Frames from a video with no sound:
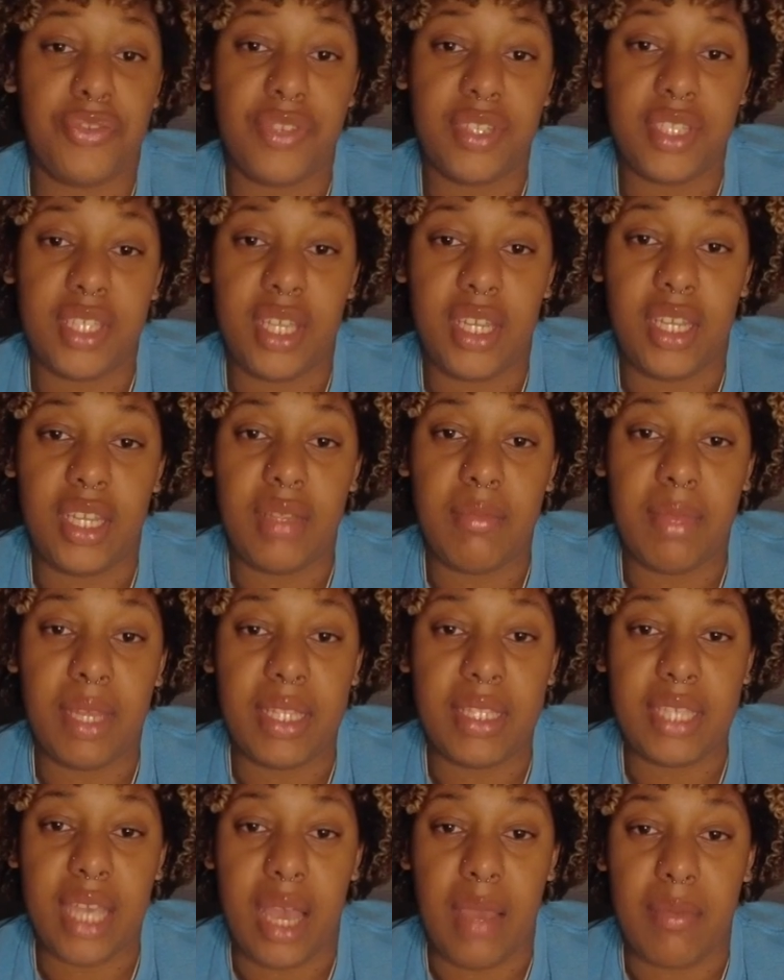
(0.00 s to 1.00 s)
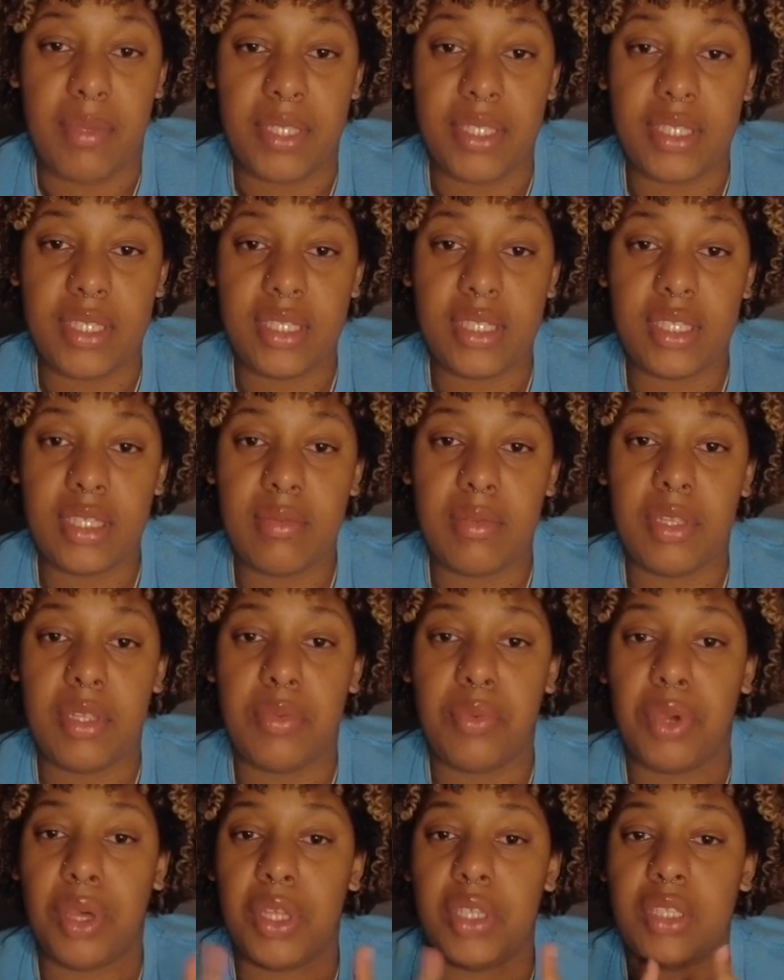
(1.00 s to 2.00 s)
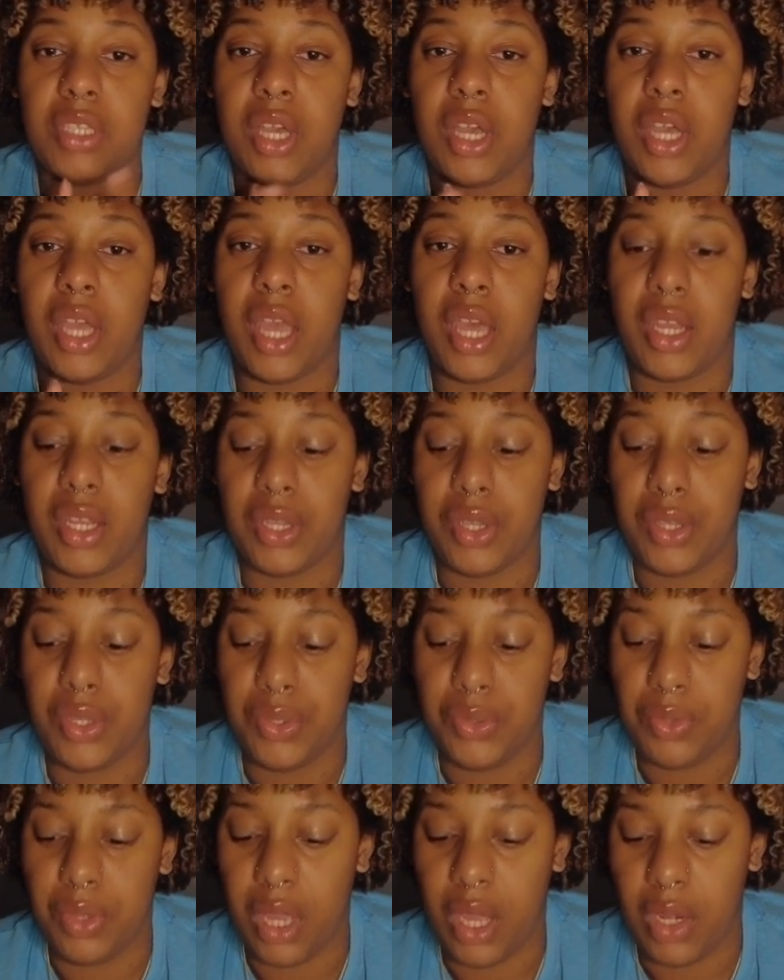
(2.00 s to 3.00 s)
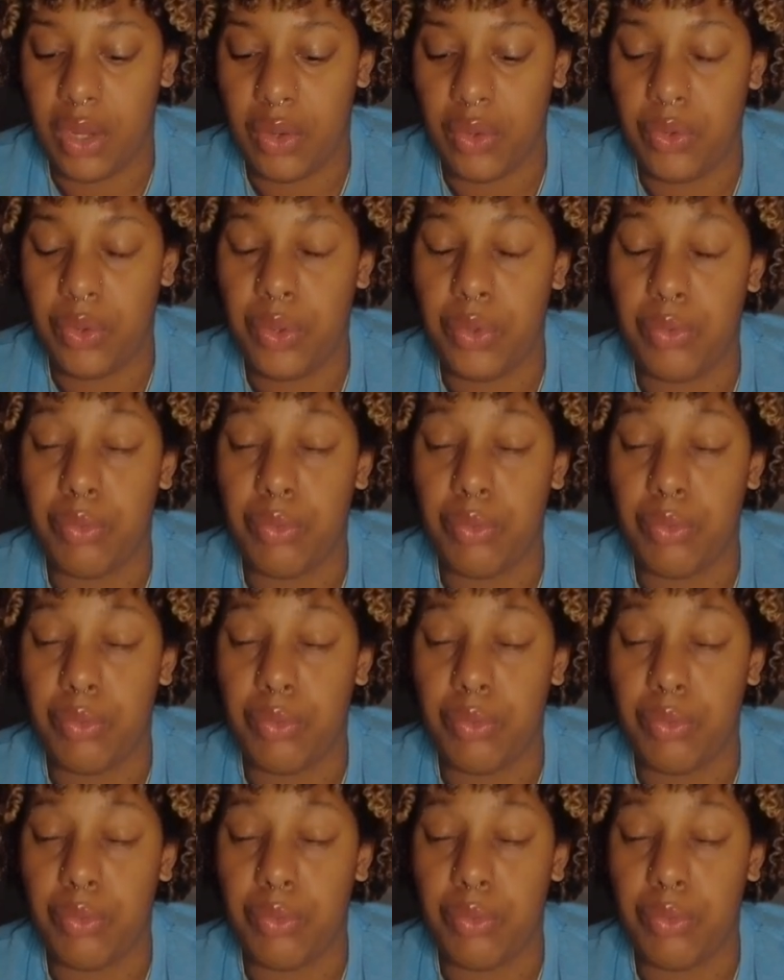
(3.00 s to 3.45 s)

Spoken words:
finished editing my tabbing system, and you probably saw I added a new category,